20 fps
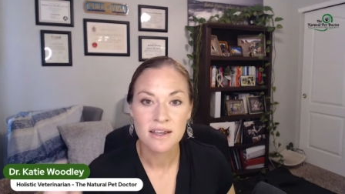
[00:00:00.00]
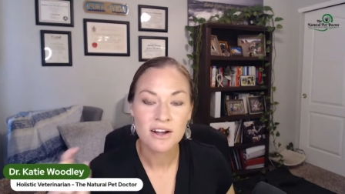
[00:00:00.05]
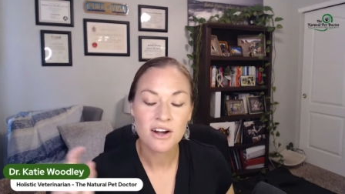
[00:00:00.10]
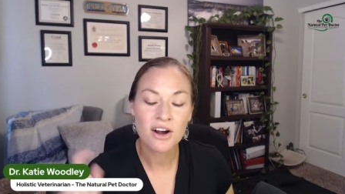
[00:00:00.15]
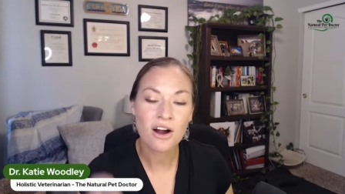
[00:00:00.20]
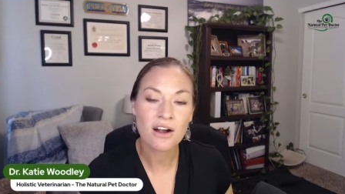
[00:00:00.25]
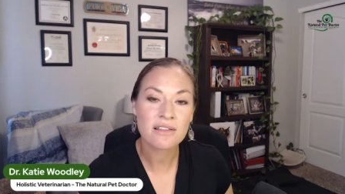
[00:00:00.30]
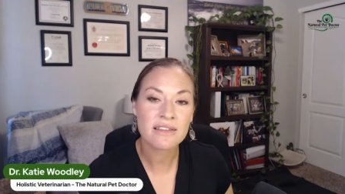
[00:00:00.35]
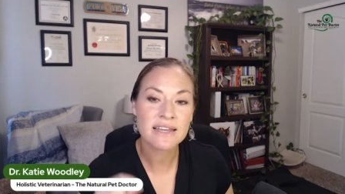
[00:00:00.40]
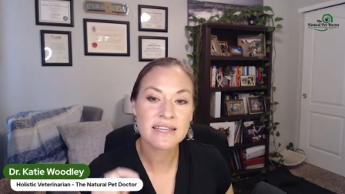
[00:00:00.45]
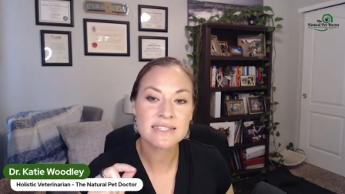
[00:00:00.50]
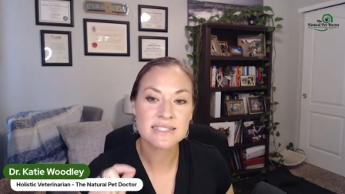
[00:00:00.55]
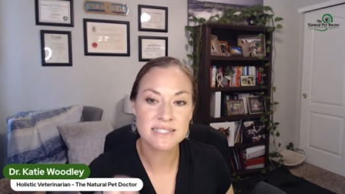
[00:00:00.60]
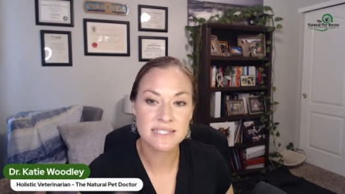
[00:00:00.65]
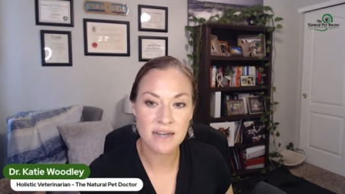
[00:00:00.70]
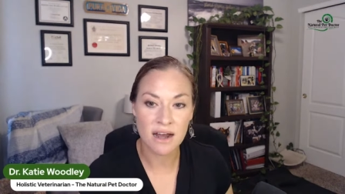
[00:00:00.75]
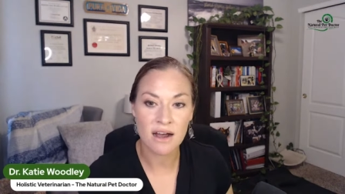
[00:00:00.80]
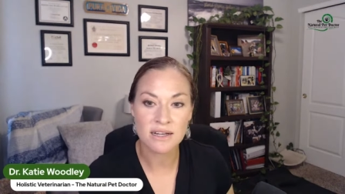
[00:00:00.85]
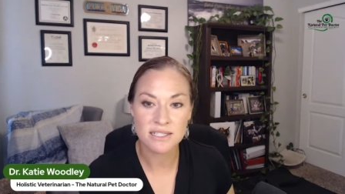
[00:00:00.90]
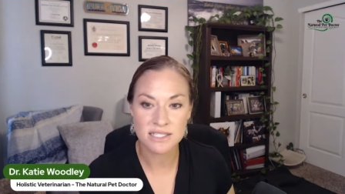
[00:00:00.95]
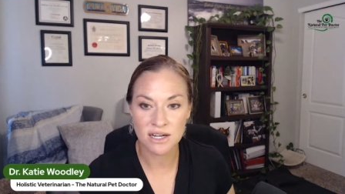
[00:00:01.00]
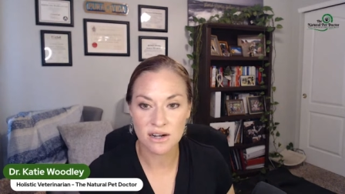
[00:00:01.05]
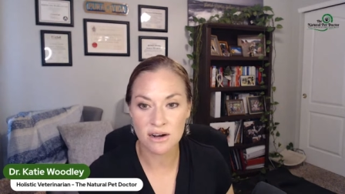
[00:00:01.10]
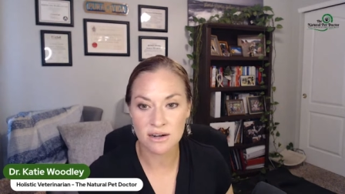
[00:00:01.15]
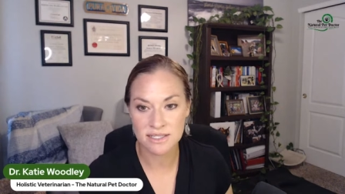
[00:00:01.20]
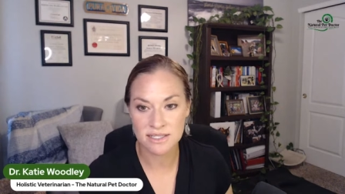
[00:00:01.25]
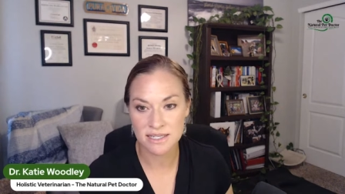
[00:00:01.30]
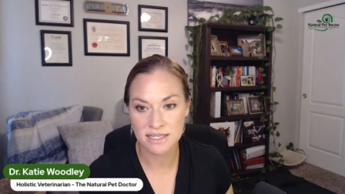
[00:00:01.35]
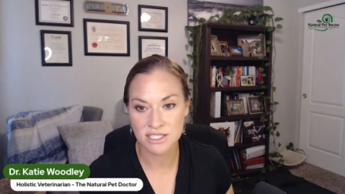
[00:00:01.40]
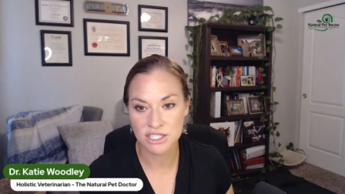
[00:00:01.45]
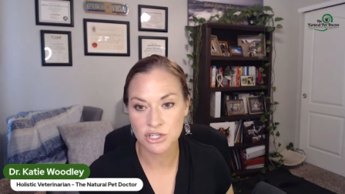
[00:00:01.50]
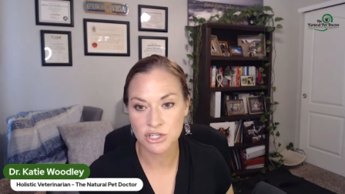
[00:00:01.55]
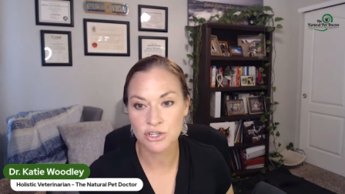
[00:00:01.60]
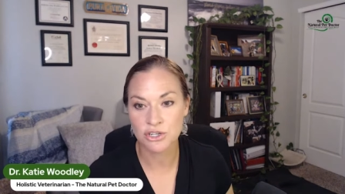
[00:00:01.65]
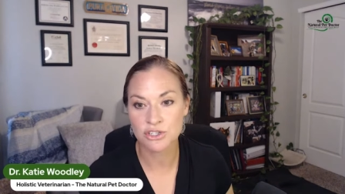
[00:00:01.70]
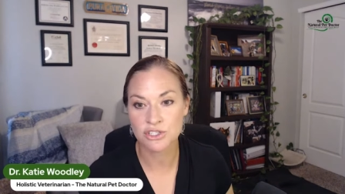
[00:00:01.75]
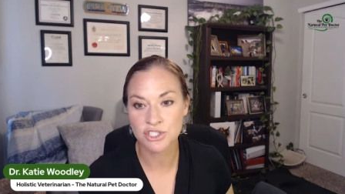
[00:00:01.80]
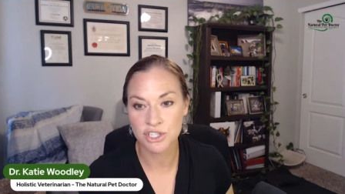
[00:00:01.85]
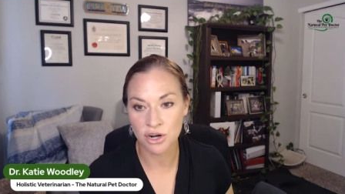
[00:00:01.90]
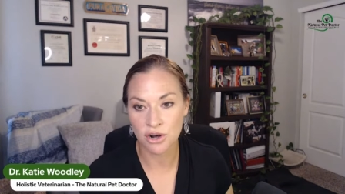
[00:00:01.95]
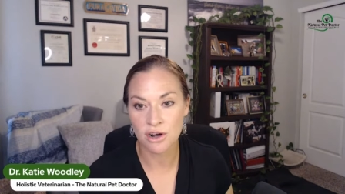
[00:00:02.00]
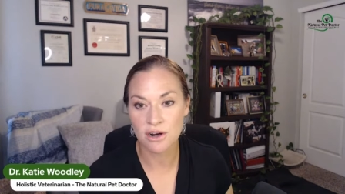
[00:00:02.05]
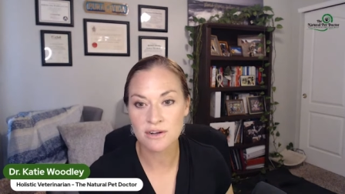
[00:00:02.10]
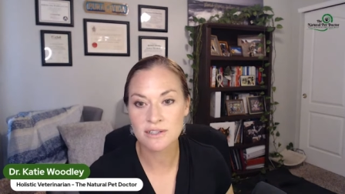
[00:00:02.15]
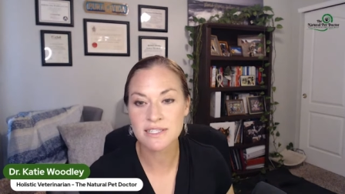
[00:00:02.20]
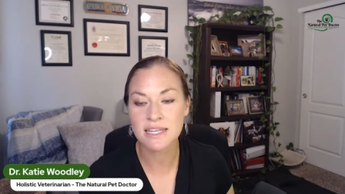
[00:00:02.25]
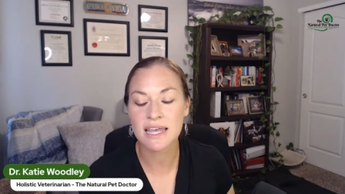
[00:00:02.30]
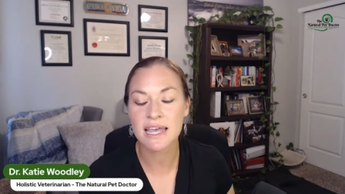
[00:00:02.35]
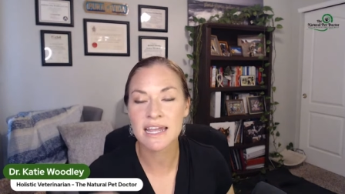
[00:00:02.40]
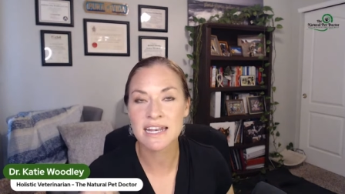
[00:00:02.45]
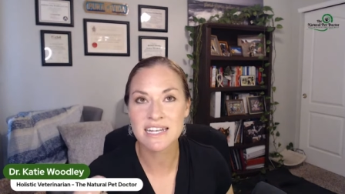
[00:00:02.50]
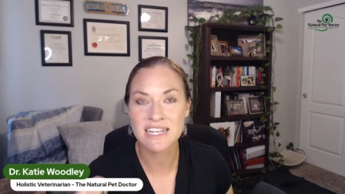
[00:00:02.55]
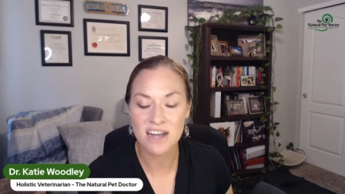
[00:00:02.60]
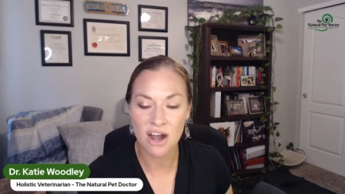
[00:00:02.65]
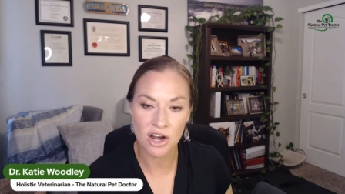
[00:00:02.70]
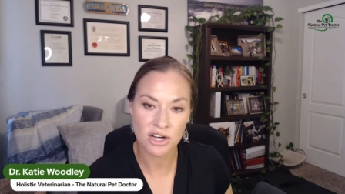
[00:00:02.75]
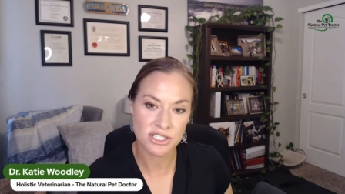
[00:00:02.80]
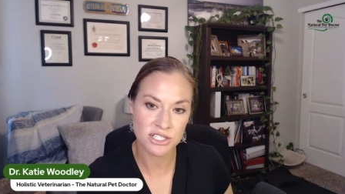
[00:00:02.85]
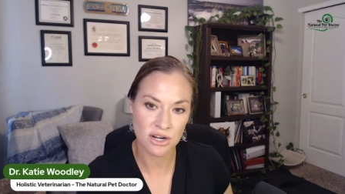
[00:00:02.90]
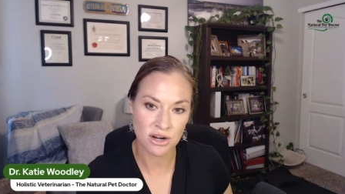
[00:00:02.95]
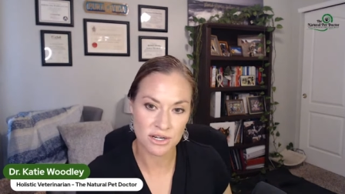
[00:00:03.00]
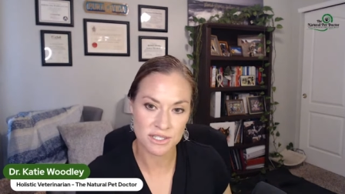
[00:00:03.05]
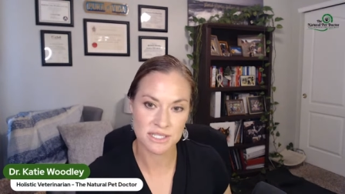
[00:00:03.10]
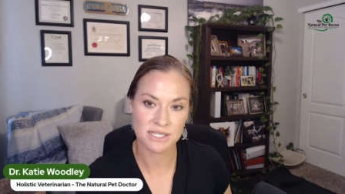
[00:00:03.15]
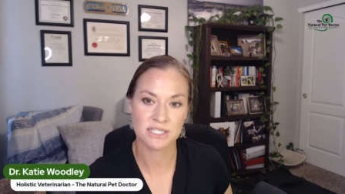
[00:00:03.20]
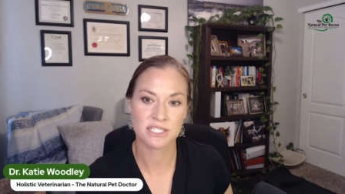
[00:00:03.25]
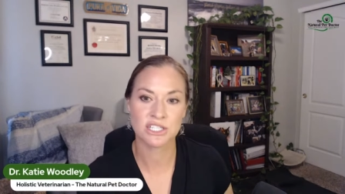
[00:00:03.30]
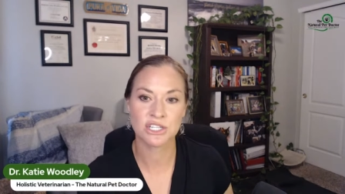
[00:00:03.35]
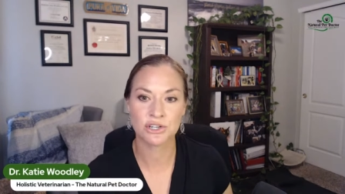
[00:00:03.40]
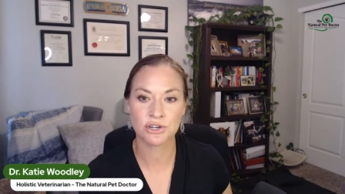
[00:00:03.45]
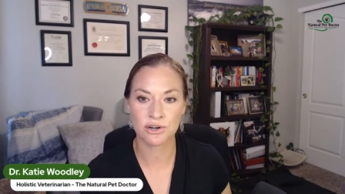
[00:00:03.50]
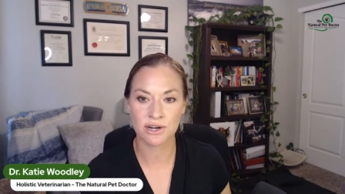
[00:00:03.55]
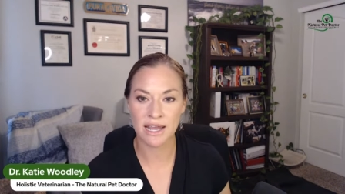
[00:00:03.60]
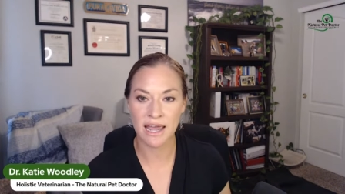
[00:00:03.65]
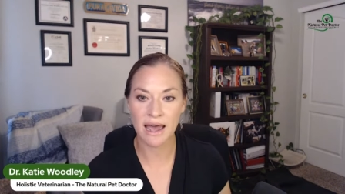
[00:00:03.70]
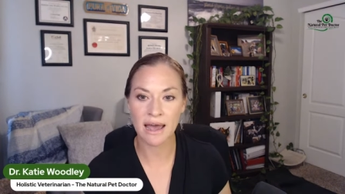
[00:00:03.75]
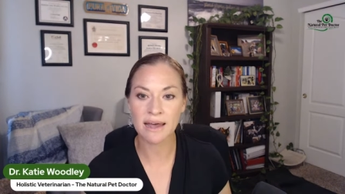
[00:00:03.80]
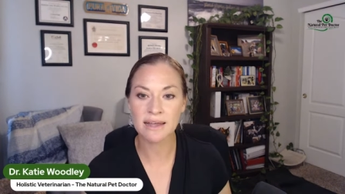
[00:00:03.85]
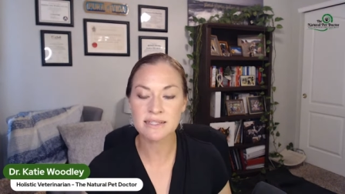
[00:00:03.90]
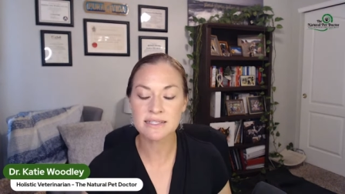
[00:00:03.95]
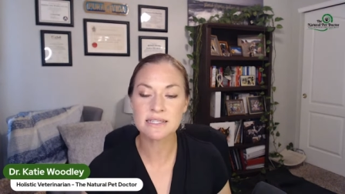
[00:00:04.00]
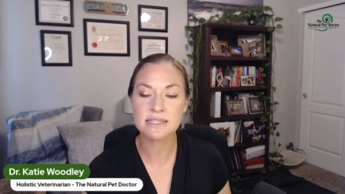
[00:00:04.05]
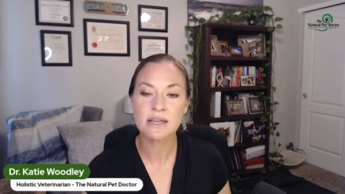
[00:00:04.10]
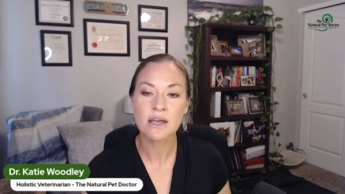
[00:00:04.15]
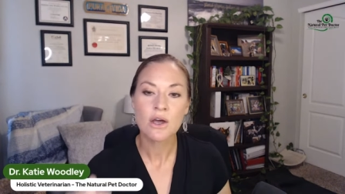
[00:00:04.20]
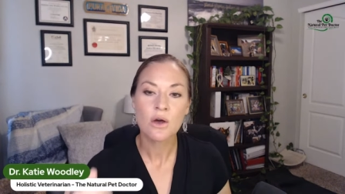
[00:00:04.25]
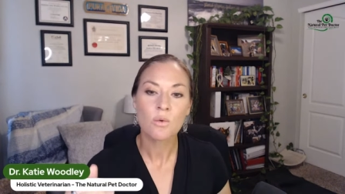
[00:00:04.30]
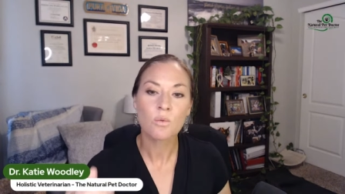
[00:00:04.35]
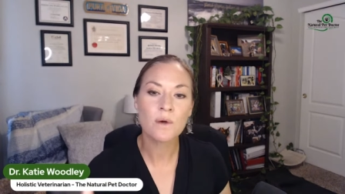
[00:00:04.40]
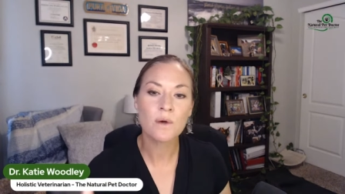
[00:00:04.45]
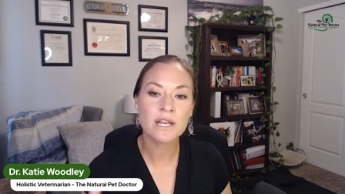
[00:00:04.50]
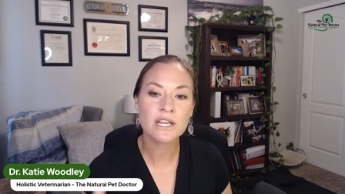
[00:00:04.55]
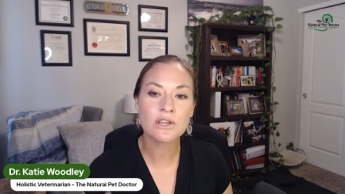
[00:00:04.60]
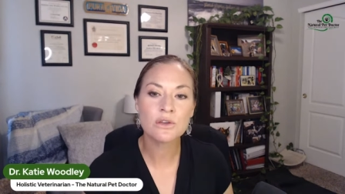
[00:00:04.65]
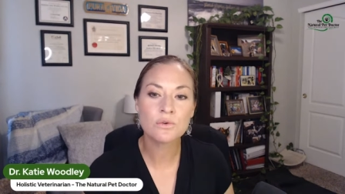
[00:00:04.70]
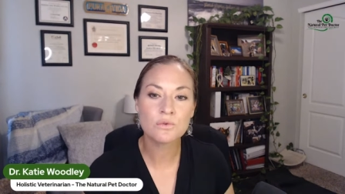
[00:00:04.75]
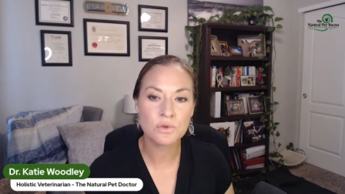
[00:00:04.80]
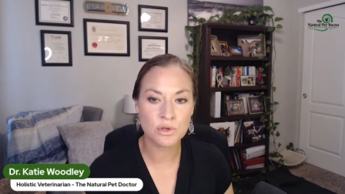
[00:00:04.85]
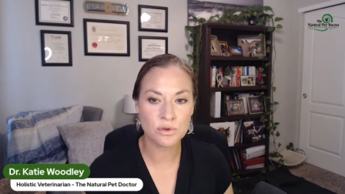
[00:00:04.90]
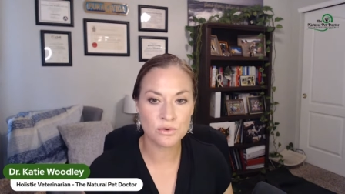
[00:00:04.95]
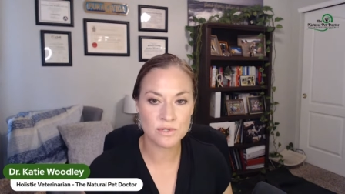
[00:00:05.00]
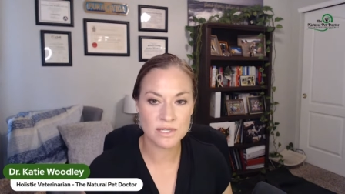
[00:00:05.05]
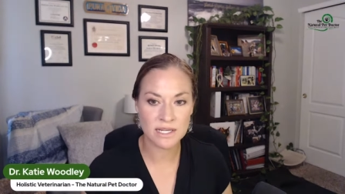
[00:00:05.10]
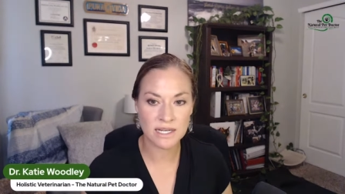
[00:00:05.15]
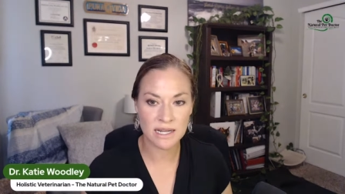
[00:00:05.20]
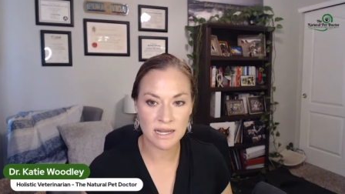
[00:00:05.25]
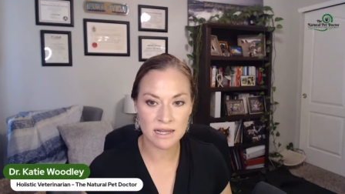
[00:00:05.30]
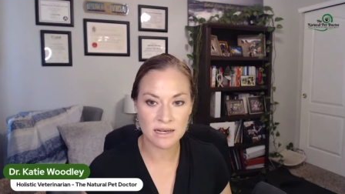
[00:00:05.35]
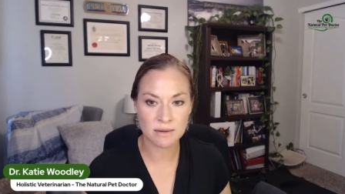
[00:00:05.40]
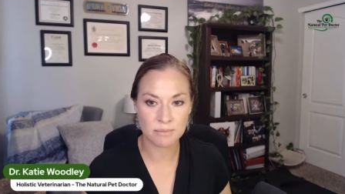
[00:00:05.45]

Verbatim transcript: Garlic is not toxic to your dogs and not toxic to your cats when you use it in